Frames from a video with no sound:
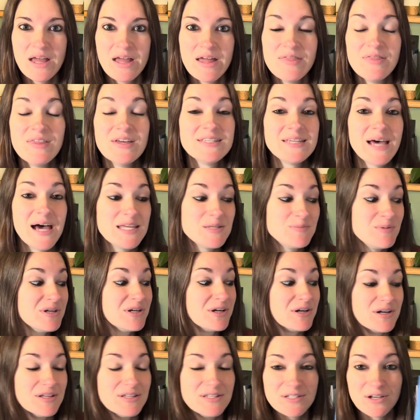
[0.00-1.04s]
This has been
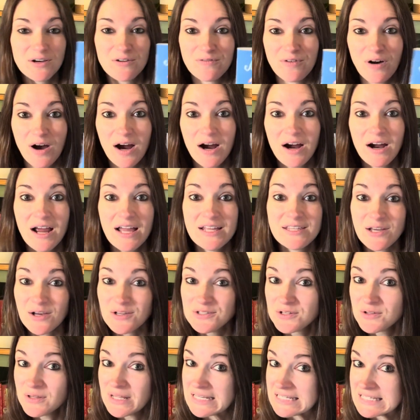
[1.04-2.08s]
good so far. It's
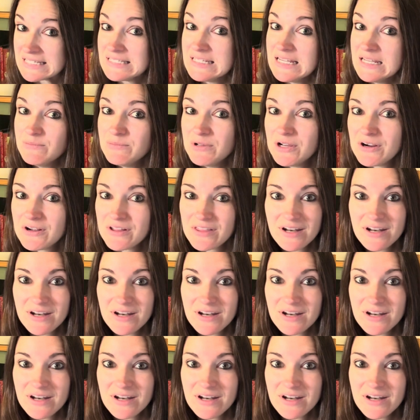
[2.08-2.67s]
also like steamier